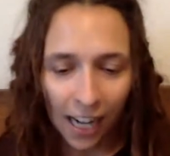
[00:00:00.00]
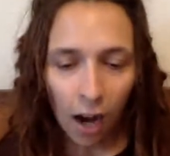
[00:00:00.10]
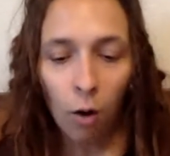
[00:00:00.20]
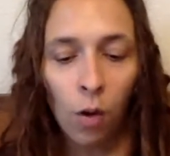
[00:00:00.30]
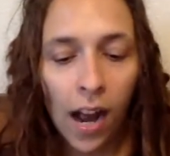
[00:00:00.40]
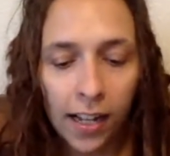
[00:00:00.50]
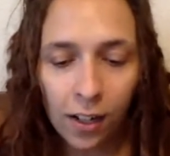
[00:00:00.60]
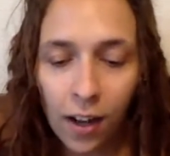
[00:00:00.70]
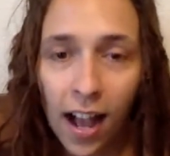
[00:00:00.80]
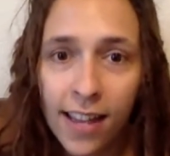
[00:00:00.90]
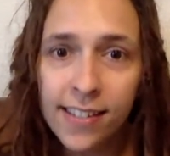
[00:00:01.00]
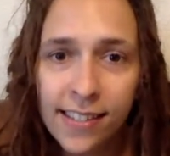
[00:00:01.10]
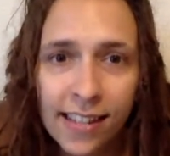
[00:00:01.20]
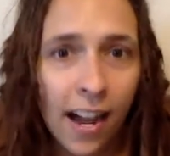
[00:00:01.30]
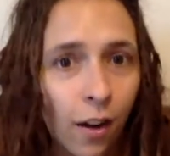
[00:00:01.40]
Alright, you guys,
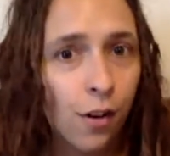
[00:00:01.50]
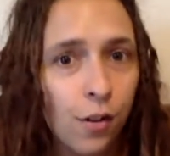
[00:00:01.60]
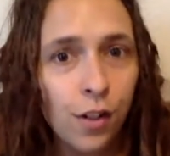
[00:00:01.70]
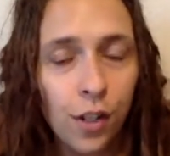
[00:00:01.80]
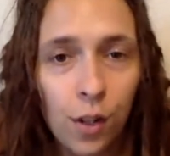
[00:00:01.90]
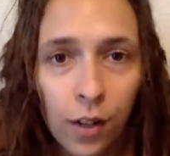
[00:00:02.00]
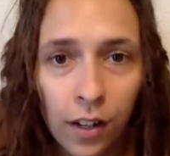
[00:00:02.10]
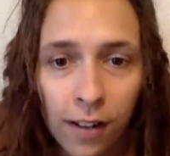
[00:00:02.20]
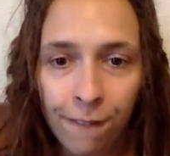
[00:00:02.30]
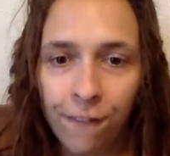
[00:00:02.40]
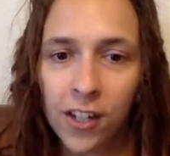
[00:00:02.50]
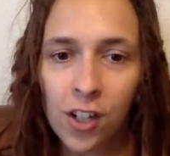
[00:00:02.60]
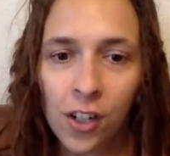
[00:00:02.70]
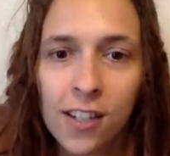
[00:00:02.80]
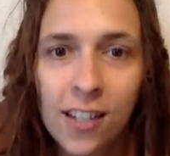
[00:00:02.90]
now you can
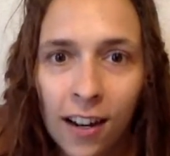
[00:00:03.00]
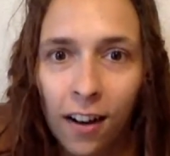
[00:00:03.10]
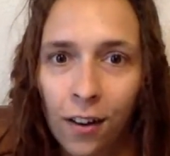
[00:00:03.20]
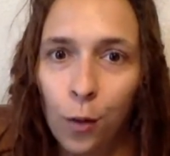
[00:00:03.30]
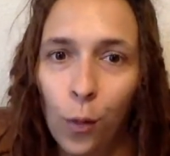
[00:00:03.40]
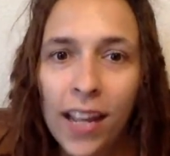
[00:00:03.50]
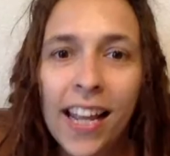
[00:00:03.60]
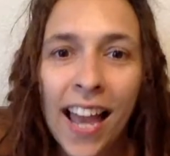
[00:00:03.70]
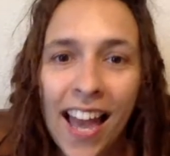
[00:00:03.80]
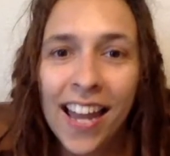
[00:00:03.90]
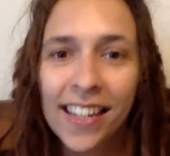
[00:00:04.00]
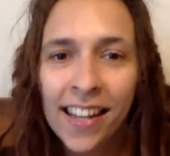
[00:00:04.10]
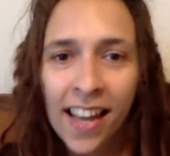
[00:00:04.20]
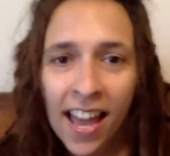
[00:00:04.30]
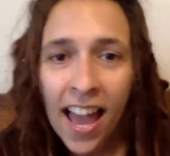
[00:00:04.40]
officially start your weekend,
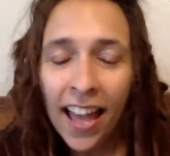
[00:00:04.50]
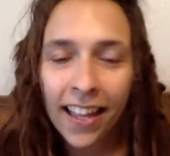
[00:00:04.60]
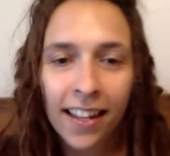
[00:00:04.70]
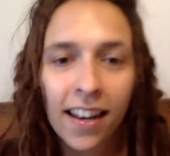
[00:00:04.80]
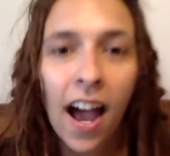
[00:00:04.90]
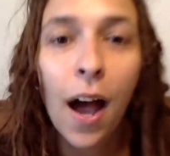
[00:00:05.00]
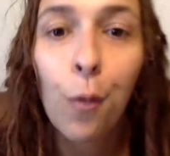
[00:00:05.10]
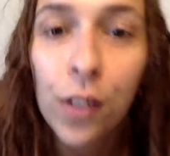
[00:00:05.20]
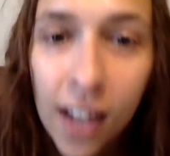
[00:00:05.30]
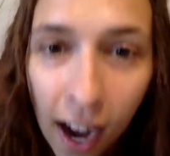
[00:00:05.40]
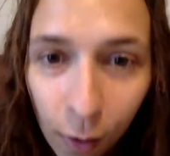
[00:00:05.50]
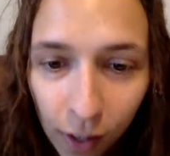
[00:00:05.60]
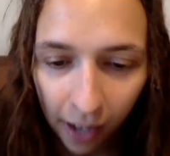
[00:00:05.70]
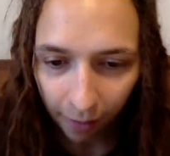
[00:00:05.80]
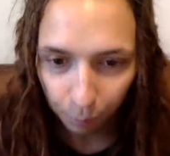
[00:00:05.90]
and I will talk
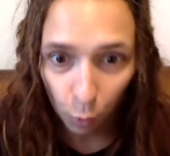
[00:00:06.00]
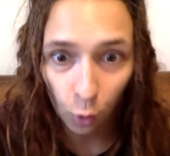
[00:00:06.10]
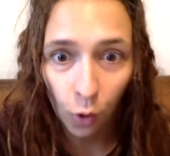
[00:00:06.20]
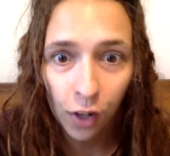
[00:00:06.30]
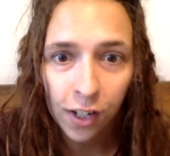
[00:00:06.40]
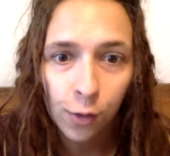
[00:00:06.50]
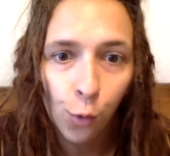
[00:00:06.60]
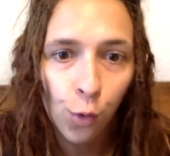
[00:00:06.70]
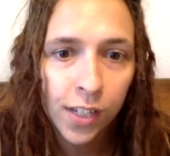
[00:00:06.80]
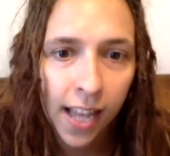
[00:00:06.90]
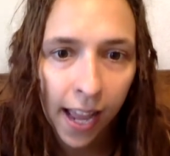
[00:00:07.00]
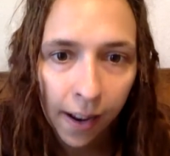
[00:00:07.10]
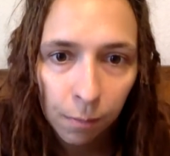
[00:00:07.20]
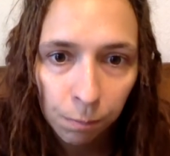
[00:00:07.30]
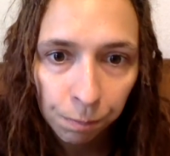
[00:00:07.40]
when I have more to say.